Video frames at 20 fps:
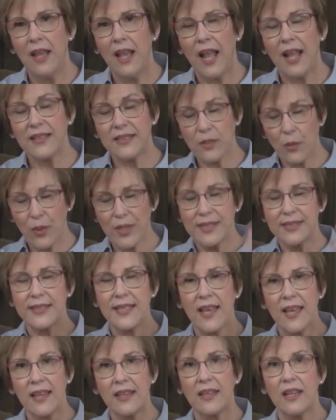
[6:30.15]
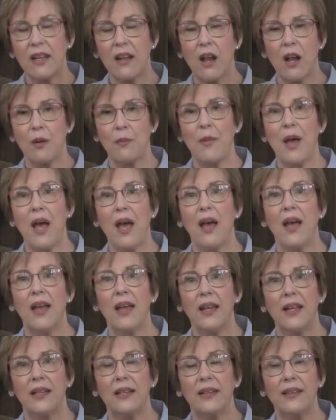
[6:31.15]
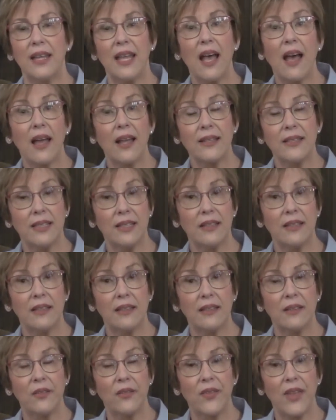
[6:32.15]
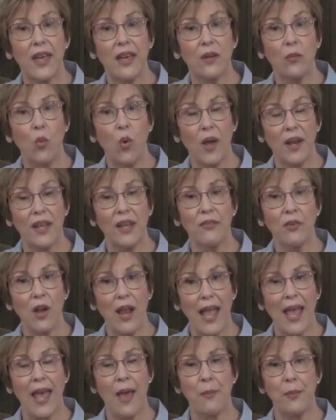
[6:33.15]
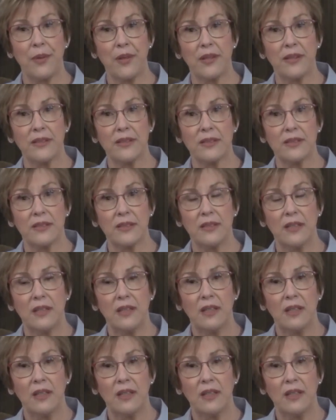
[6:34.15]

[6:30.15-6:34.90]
And so we set in our mind the idea that whatever happens,